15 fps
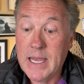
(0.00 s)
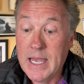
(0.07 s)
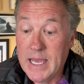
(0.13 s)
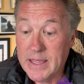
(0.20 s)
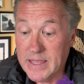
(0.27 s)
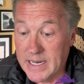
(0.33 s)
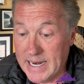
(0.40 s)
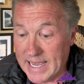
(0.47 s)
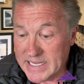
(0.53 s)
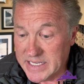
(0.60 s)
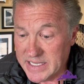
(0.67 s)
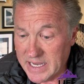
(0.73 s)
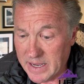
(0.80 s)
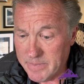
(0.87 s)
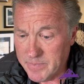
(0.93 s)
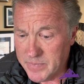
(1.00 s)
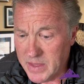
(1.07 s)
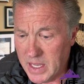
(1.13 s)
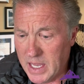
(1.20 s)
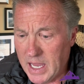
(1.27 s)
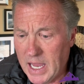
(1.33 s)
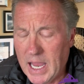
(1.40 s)
The next step
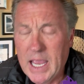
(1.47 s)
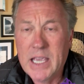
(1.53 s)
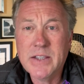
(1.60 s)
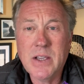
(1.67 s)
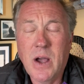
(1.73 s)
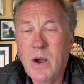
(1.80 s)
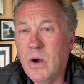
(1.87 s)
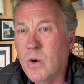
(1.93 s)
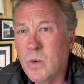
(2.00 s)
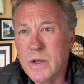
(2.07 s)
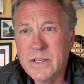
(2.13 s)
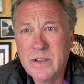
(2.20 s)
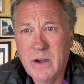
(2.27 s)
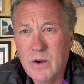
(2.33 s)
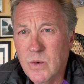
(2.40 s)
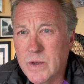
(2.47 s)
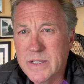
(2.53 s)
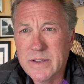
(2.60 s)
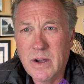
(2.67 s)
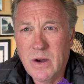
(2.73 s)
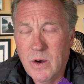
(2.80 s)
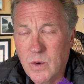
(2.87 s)
is always, always,
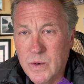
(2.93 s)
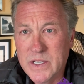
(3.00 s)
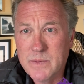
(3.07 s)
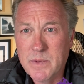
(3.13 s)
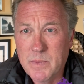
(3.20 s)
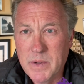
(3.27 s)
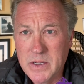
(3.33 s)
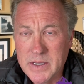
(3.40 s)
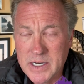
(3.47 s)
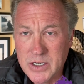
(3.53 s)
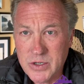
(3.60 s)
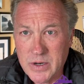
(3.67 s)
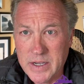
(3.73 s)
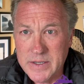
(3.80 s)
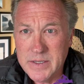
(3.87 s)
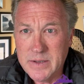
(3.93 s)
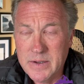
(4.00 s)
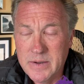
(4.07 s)
always be building trust.